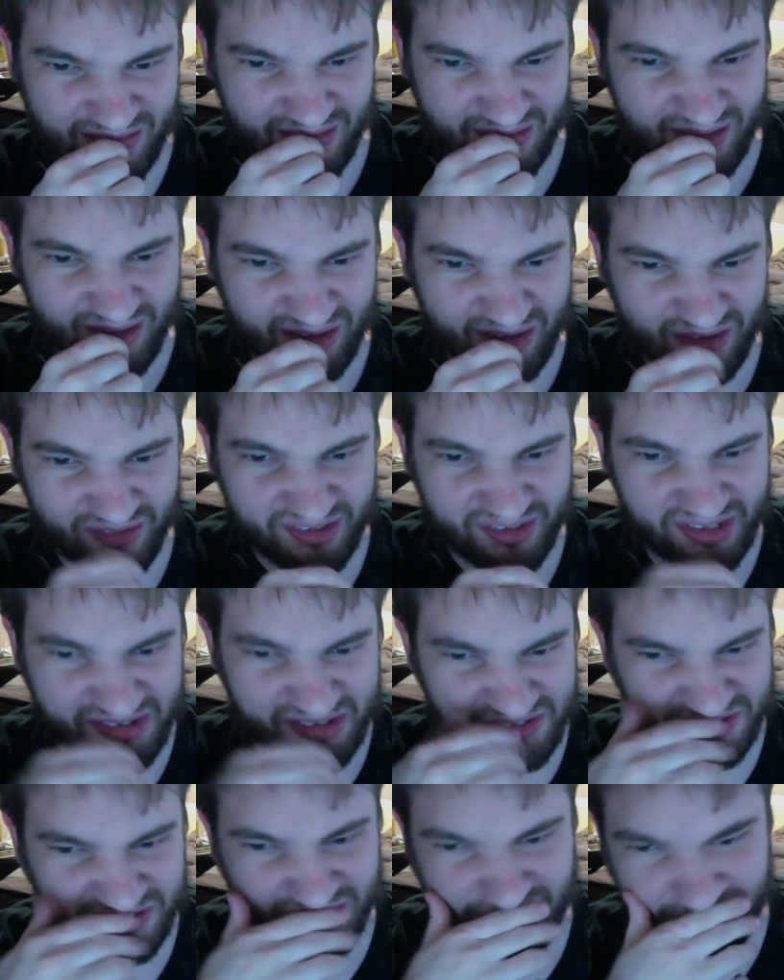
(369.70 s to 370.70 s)
okay.
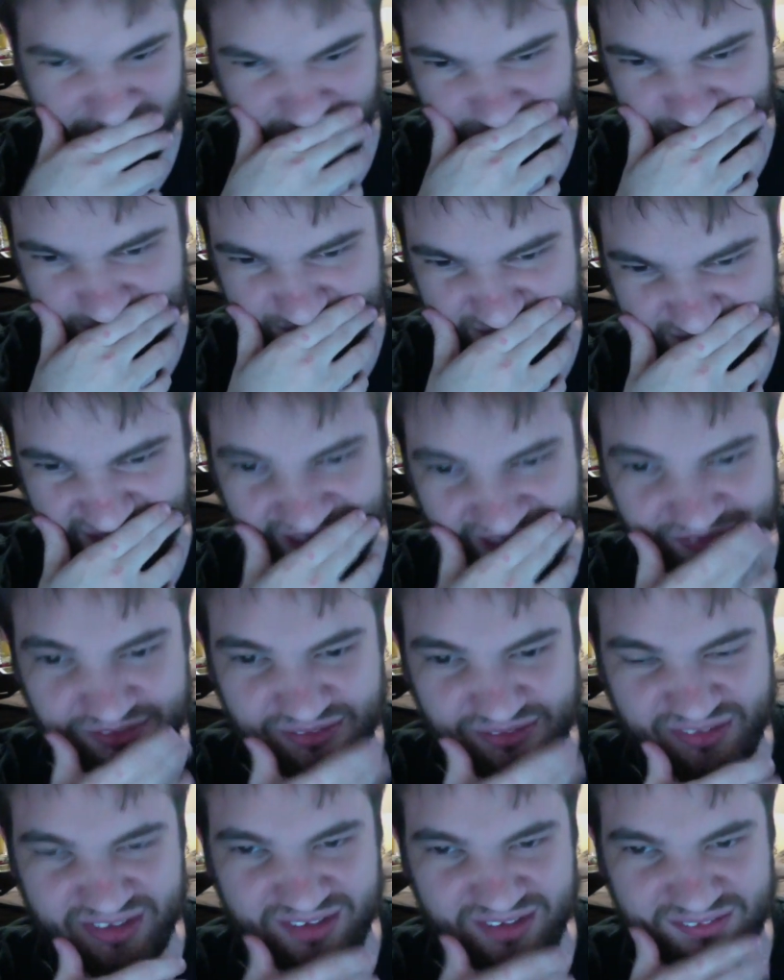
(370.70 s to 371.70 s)
So
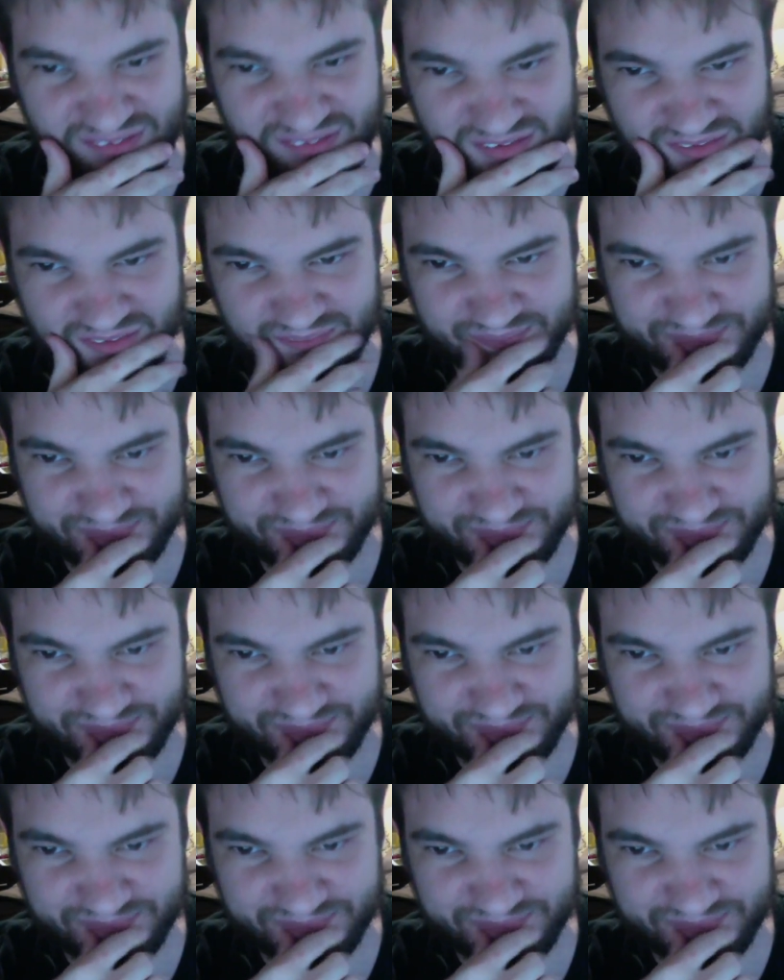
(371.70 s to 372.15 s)
after that,